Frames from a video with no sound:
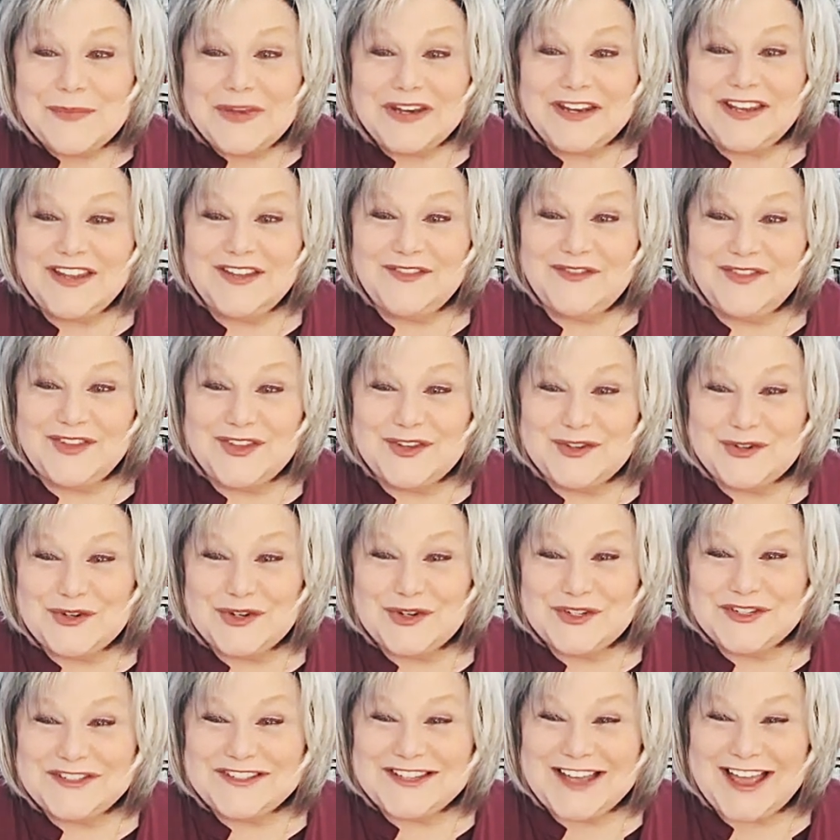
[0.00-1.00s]
many
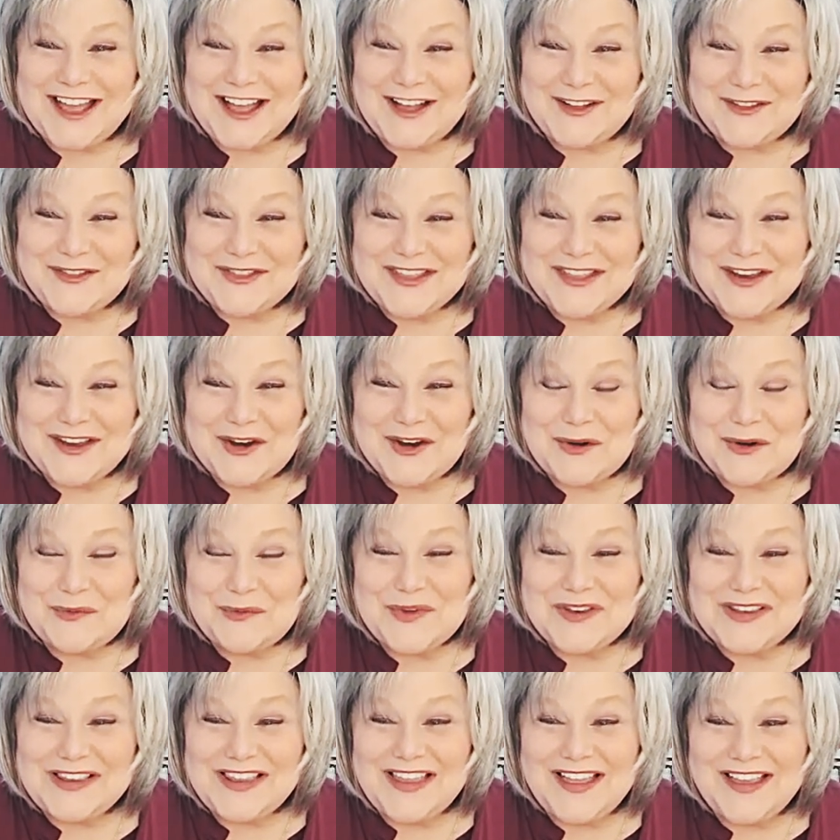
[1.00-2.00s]
viewers out there
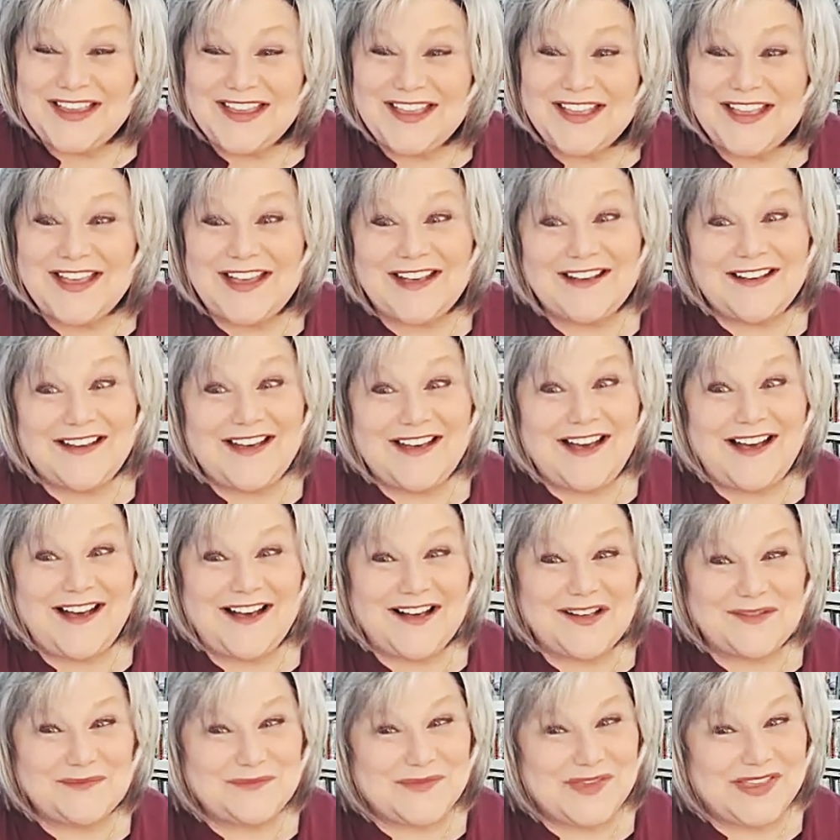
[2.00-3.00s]
would like a
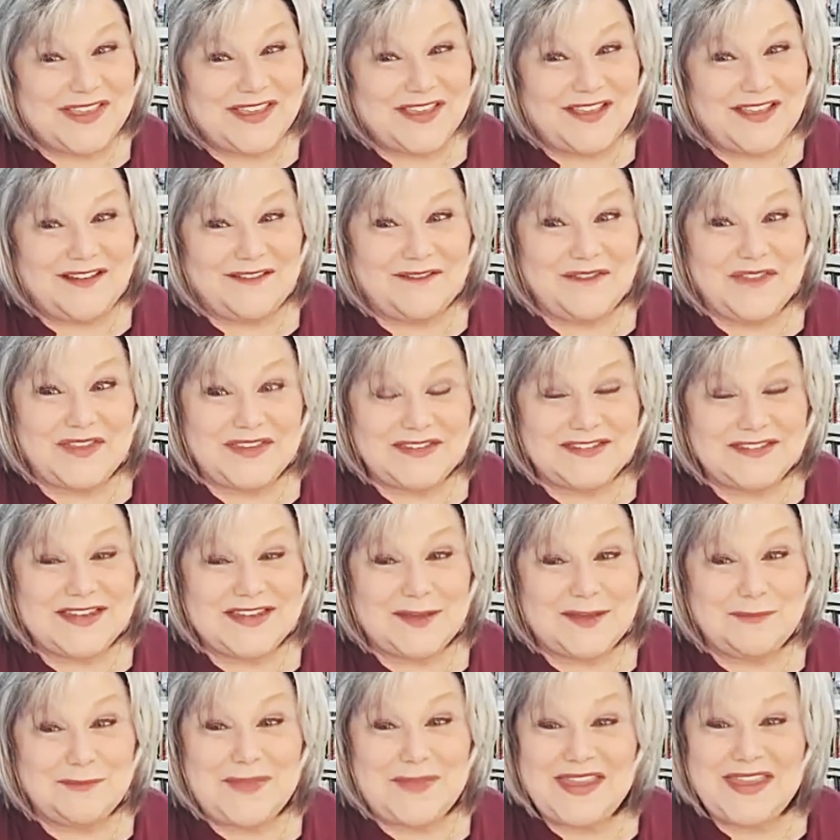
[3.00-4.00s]
copy of this
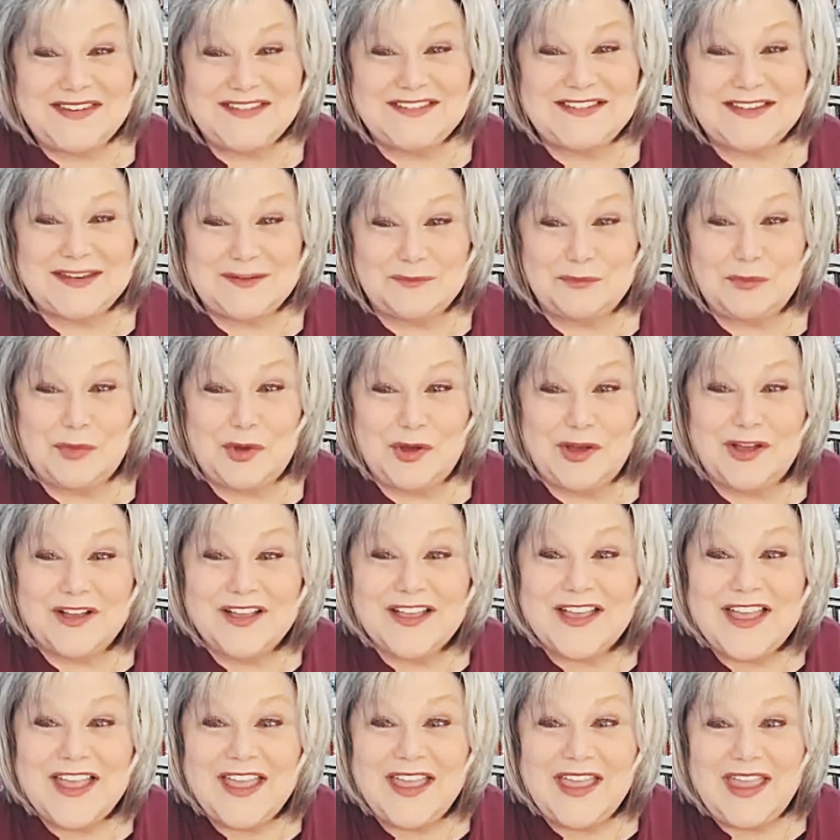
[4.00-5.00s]
amazing
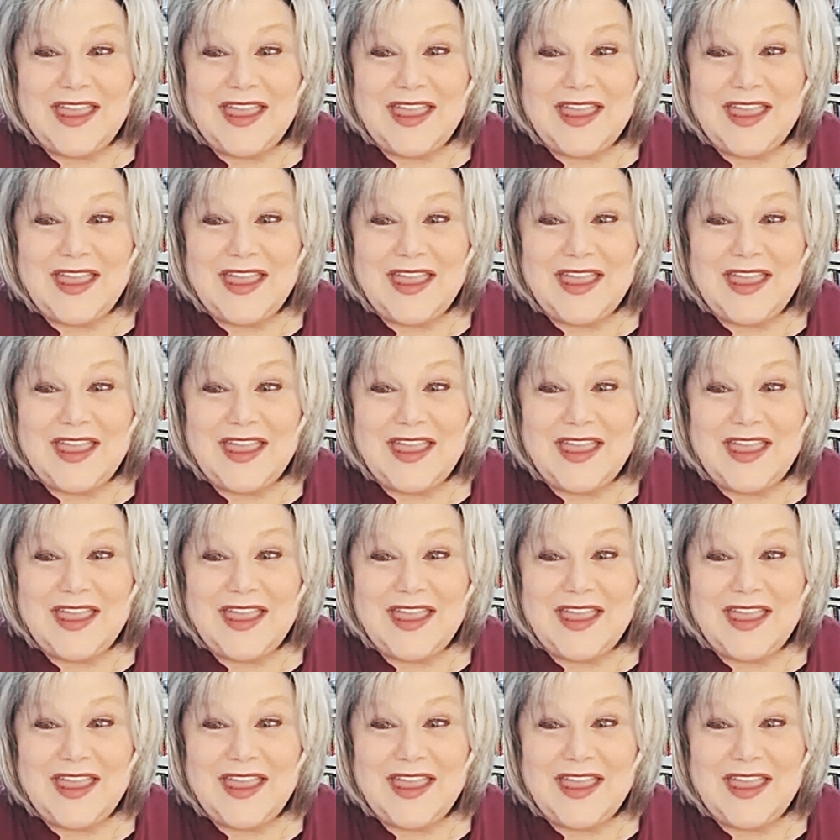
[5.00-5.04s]
book?